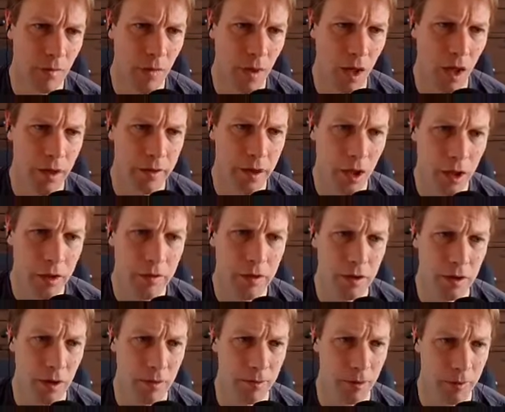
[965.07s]
other
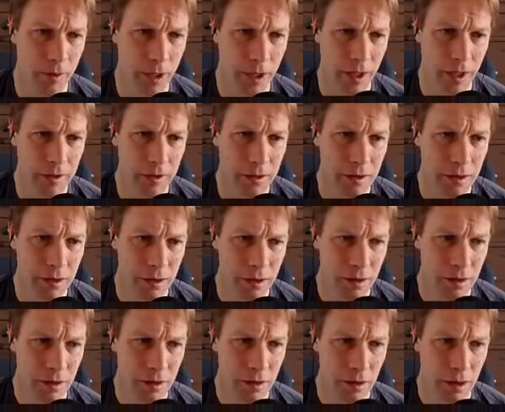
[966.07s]
example we
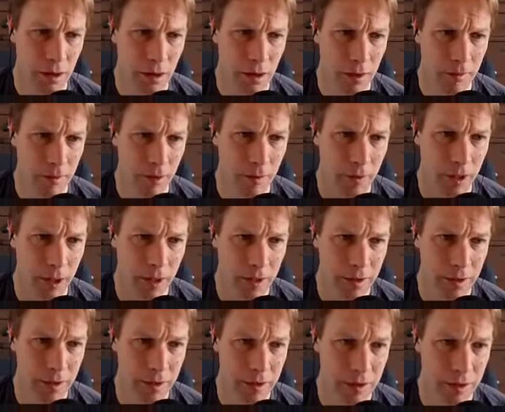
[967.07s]

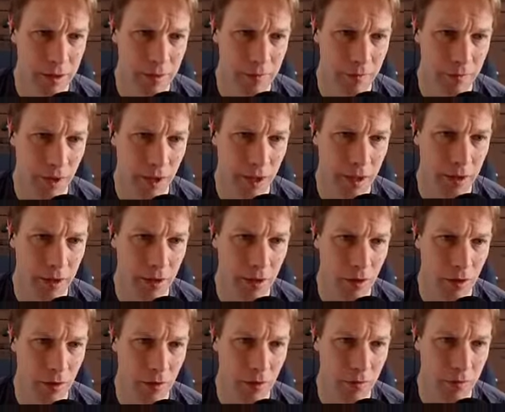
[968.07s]
had this vec
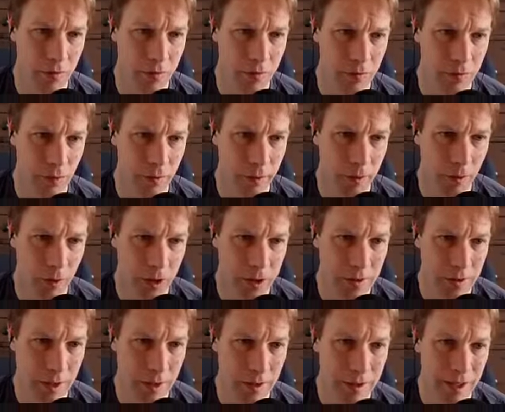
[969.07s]
of what we
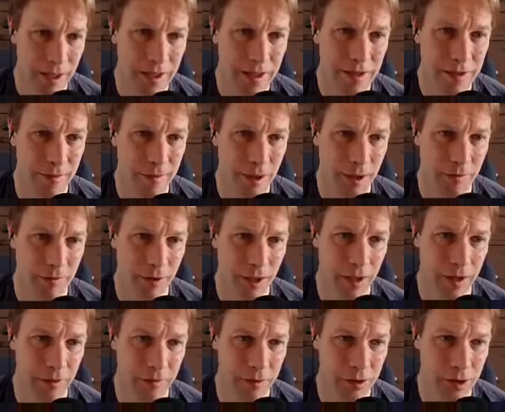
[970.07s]
intended to be a
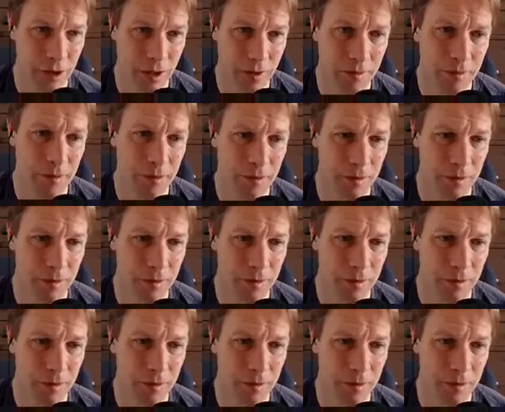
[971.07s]
vec of shape,